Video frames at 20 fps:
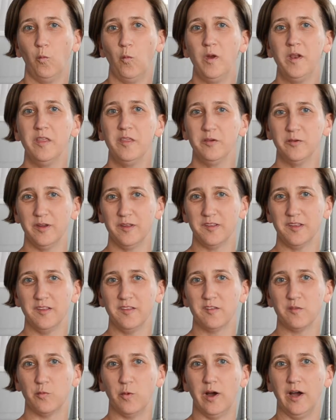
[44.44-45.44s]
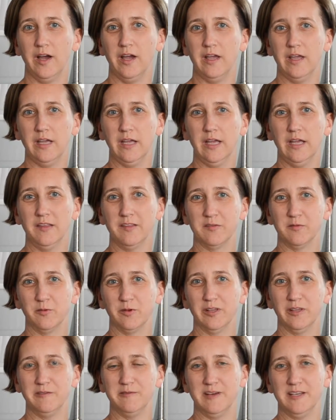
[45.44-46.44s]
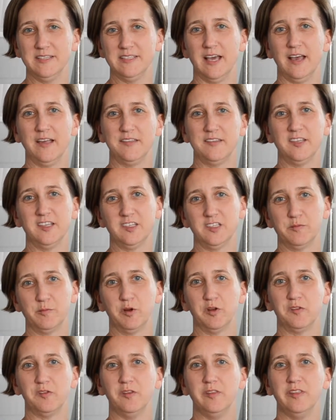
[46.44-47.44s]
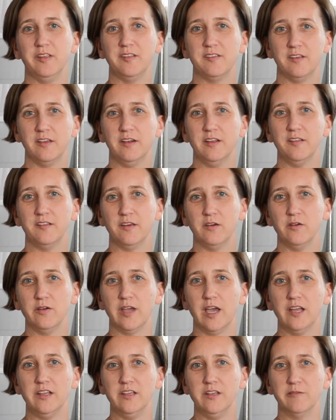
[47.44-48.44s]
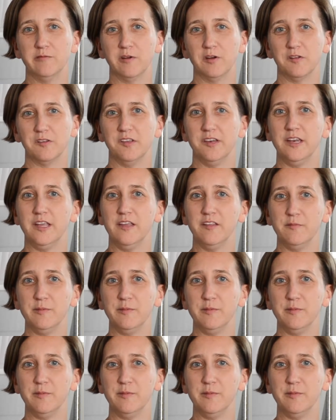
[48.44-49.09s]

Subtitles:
One of the reasons why it's really fantastic to pursue these studies at OCAD University is